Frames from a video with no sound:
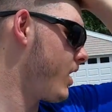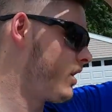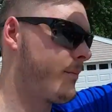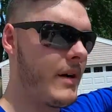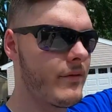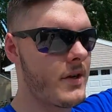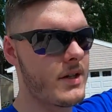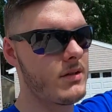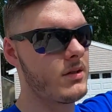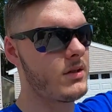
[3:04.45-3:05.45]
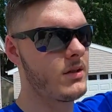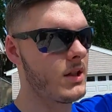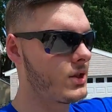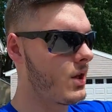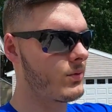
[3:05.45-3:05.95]
all of my friends.
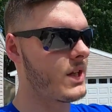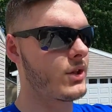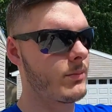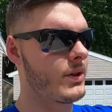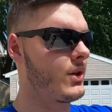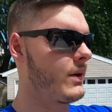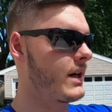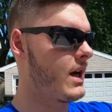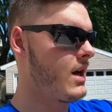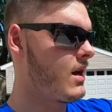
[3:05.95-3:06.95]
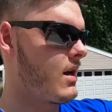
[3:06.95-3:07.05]
This car was actually pretty quick.